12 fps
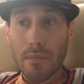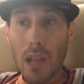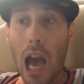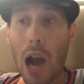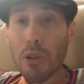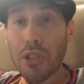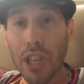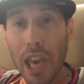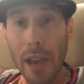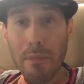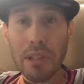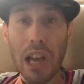How is
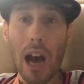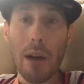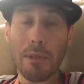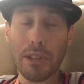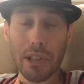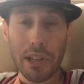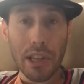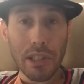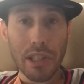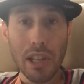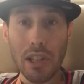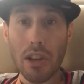Cam Thomas going to
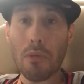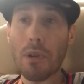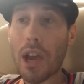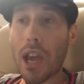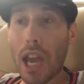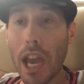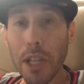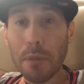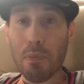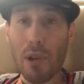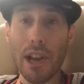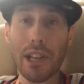continue his
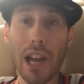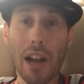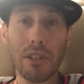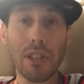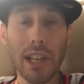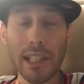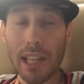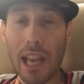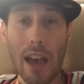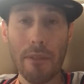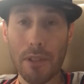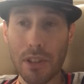breakout second
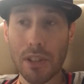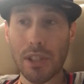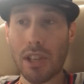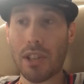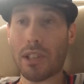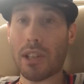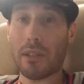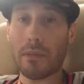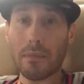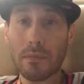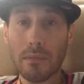half of the season?